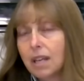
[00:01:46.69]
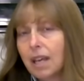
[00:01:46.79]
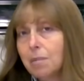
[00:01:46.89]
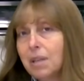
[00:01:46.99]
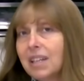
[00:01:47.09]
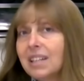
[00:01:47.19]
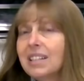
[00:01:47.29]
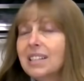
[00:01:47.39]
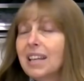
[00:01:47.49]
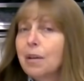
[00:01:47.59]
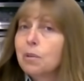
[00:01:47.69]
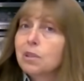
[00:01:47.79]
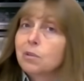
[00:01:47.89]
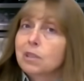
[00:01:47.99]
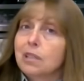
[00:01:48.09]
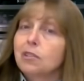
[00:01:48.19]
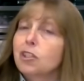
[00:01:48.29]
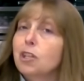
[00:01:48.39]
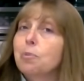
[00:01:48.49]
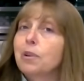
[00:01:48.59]
today because it was on sale
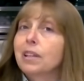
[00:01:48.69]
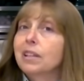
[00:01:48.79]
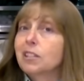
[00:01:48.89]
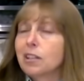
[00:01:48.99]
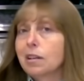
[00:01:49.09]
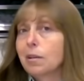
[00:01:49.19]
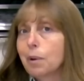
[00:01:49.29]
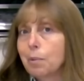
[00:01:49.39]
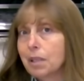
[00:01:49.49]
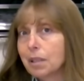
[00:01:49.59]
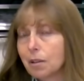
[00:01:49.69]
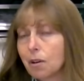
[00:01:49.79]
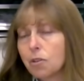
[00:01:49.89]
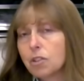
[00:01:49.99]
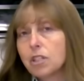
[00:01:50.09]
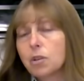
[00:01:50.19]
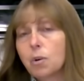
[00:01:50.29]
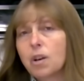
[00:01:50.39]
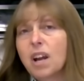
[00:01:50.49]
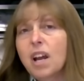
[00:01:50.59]
cheaper than the chuck when I went to the grocery
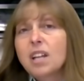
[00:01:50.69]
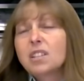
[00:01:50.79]
store.